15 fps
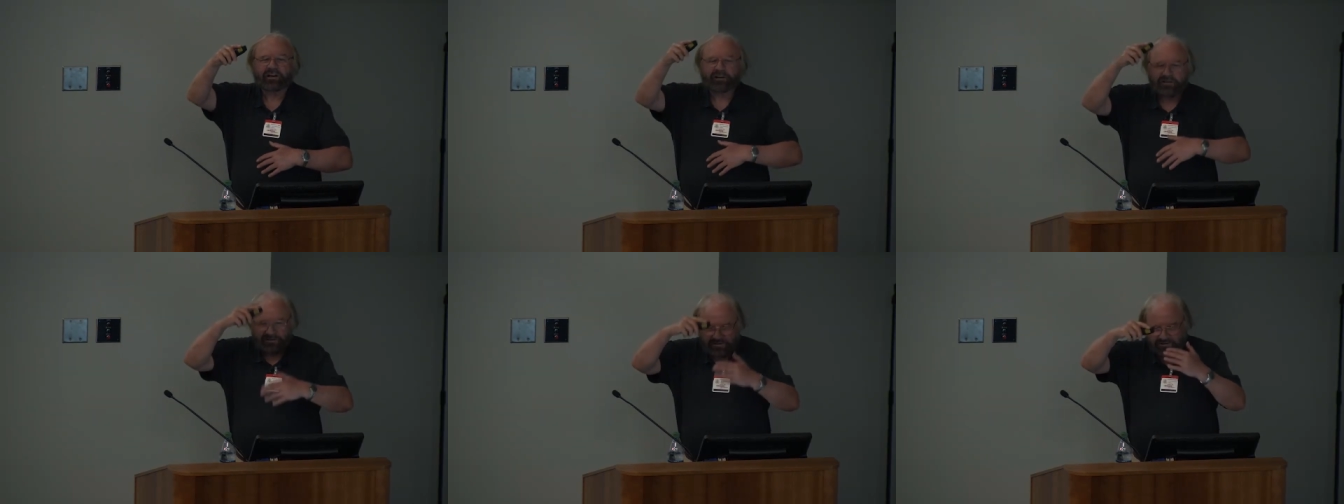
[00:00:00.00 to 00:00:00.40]

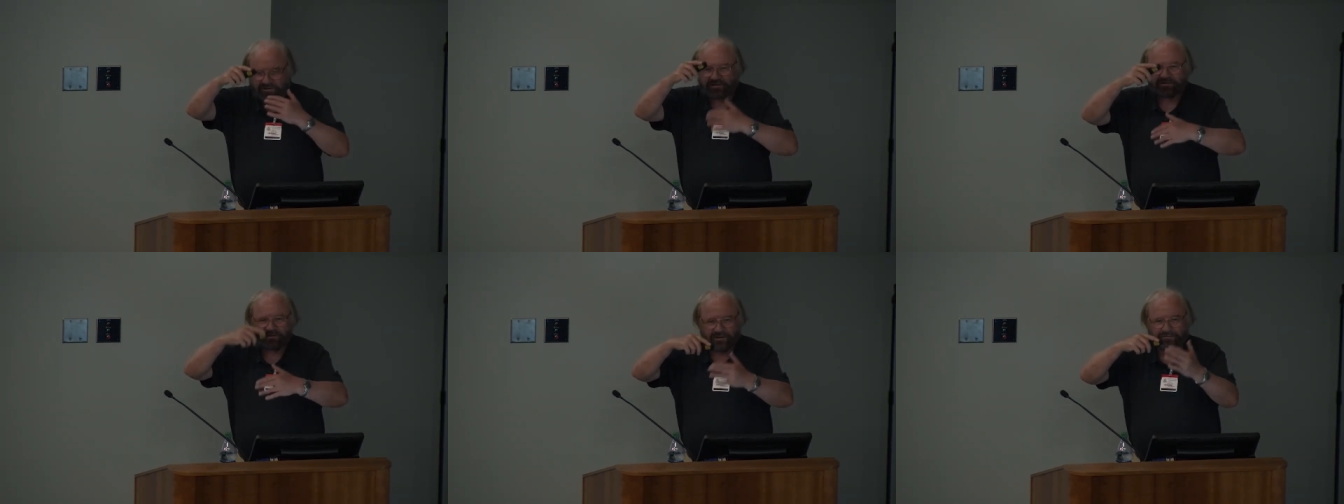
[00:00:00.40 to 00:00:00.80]

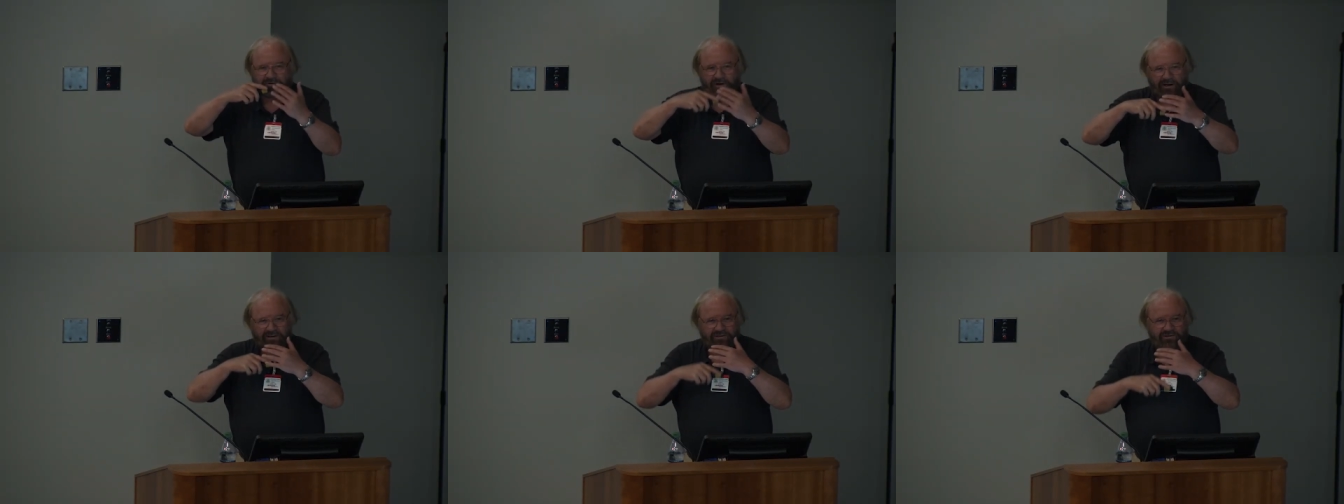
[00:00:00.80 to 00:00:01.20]
consists of
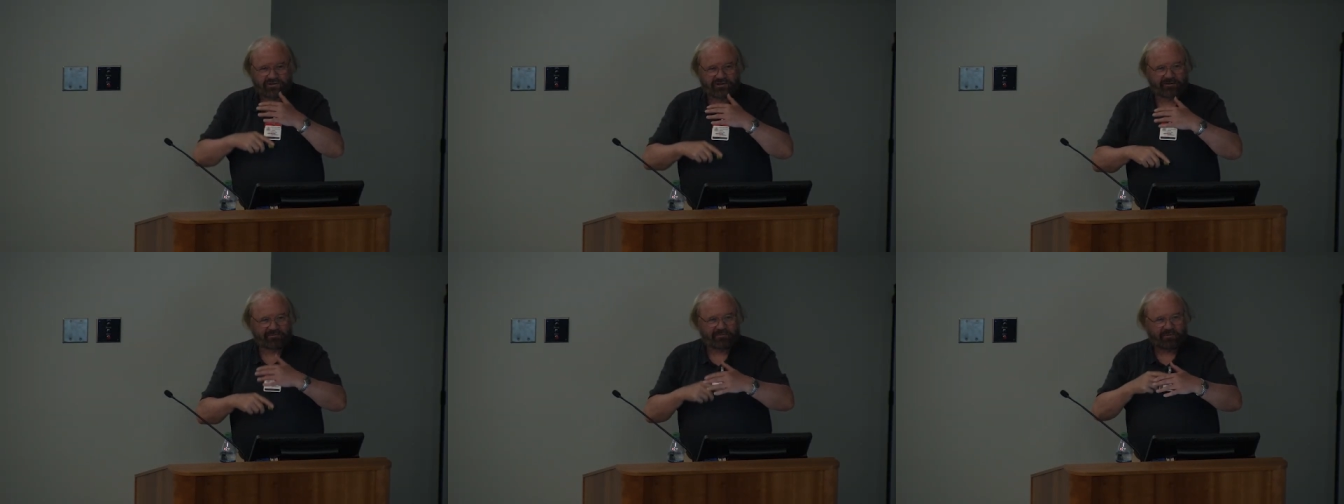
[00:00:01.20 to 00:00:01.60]

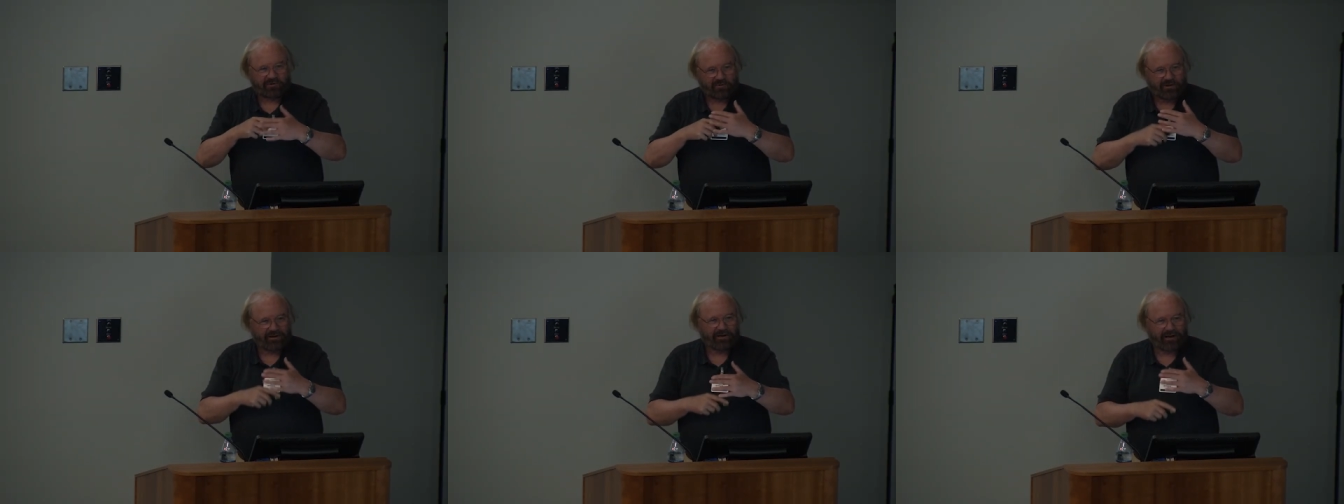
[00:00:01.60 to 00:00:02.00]
relationships
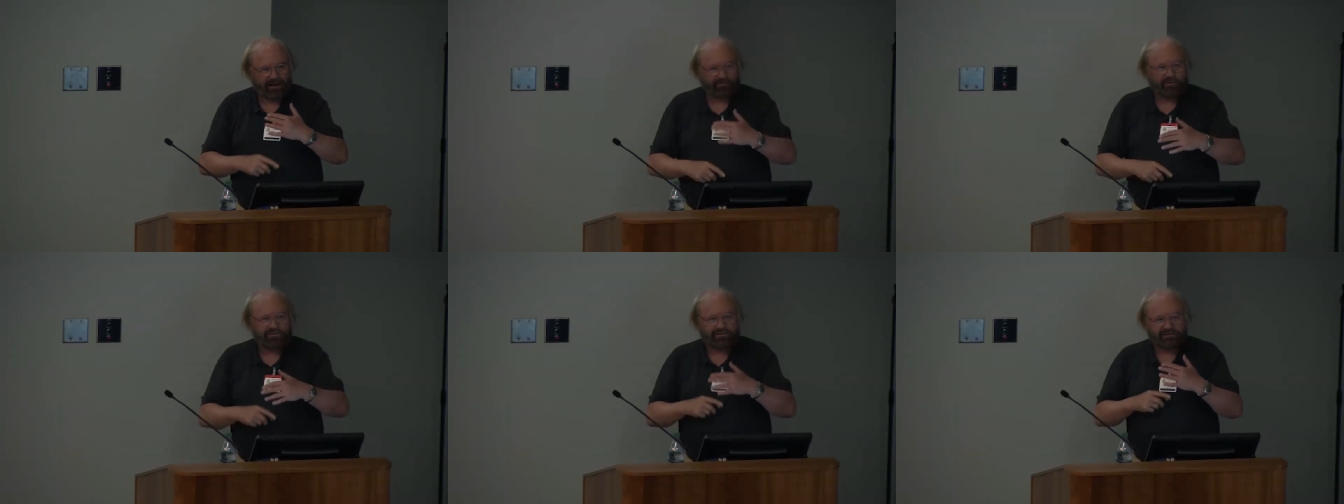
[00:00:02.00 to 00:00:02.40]
between
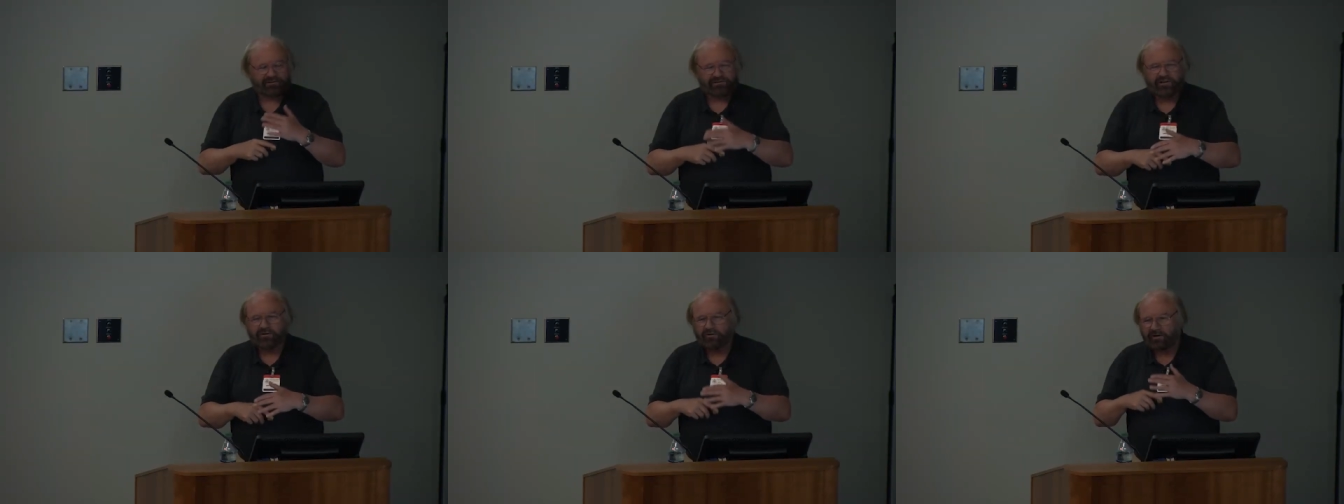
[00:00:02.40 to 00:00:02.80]
levels and
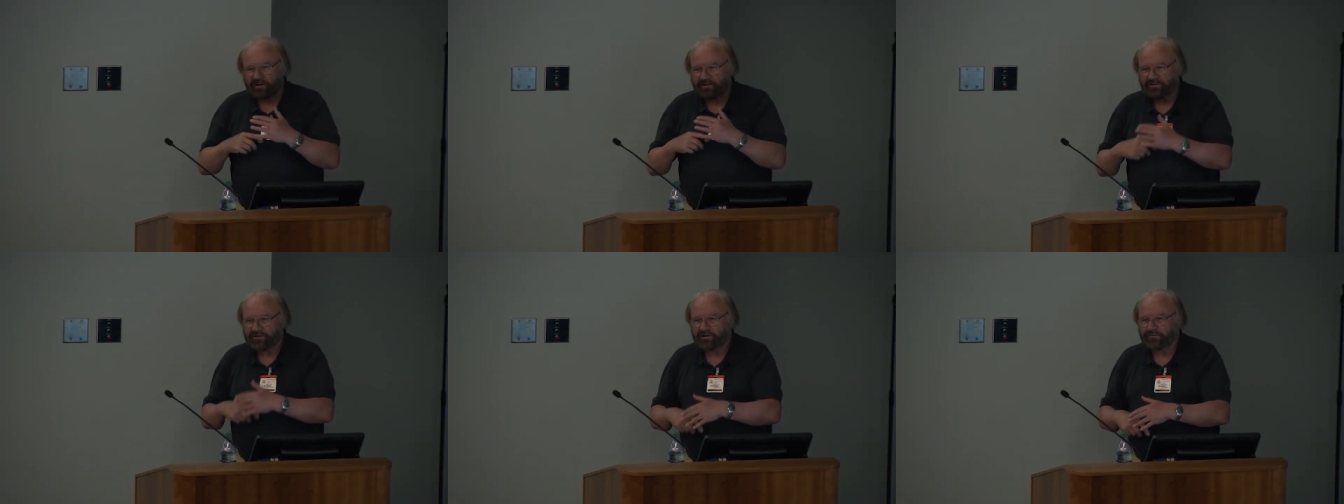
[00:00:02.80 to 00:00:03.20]
so on
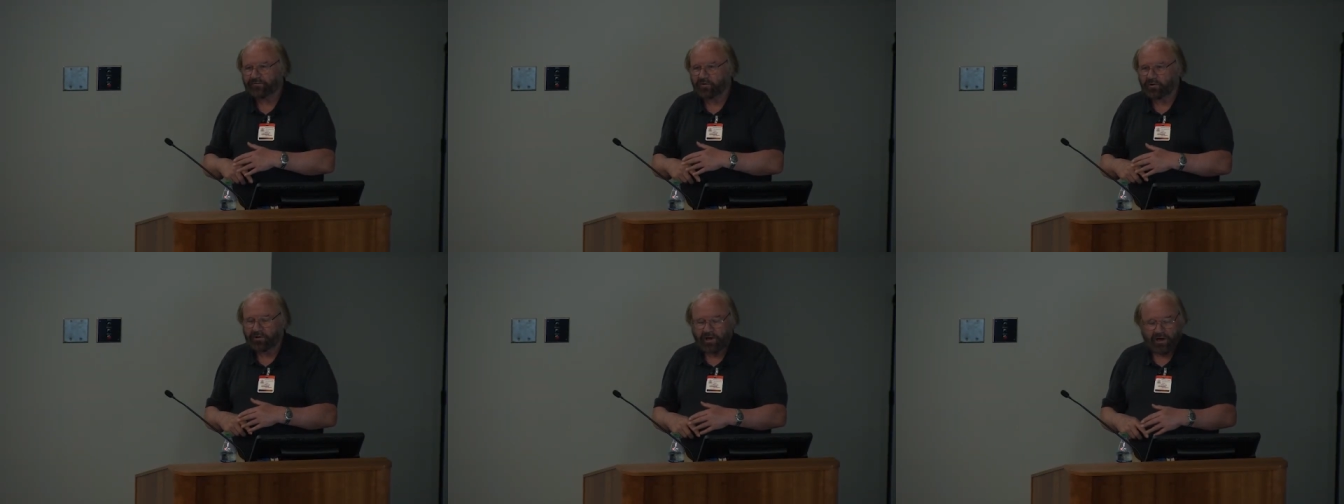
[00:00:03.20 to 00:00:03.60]
and so
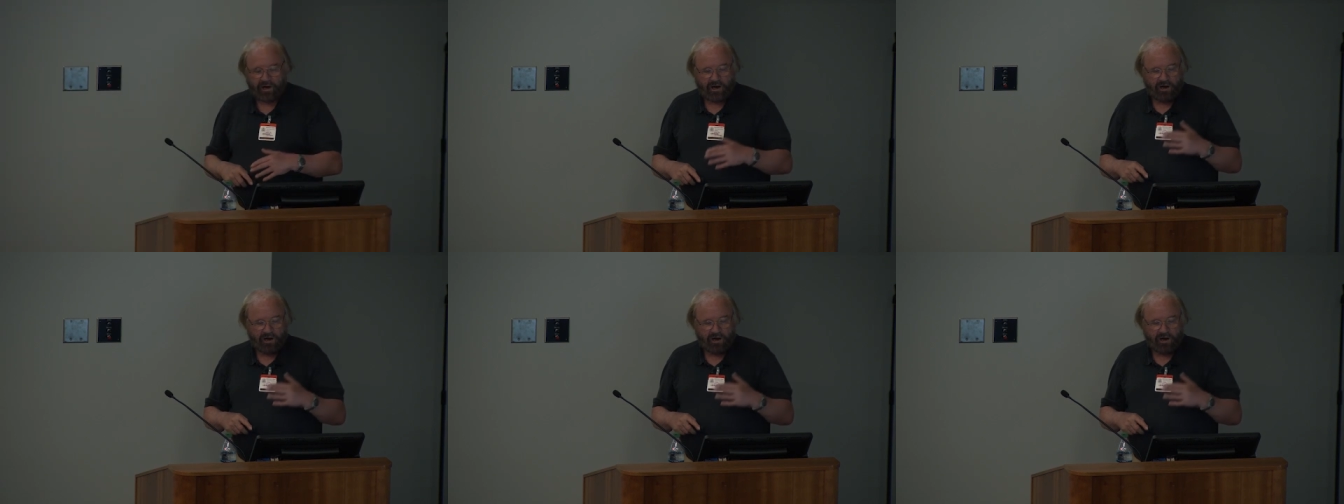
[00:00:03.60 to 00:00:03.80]
forth.